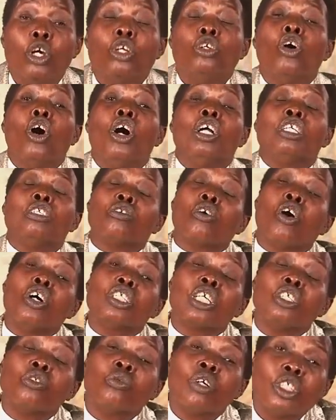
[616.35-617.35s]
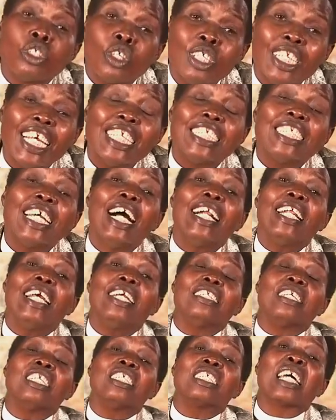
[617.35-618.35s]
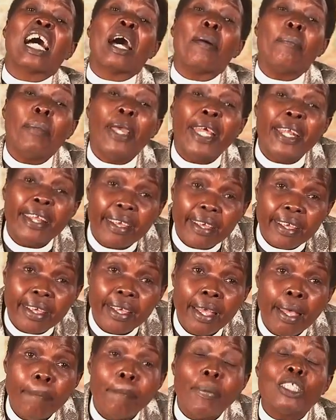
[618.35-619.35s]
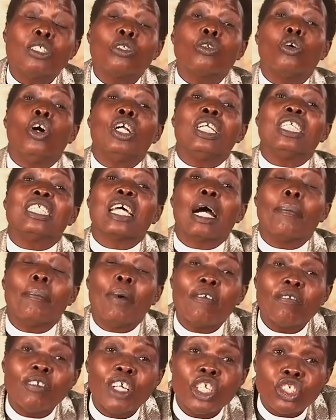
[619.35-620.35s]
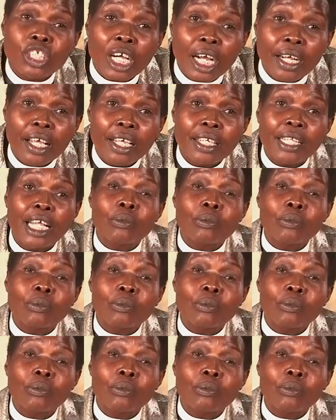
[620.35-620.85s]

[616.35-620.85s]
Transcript: Don't concentrate. The challenges are many, but God is above the challenge.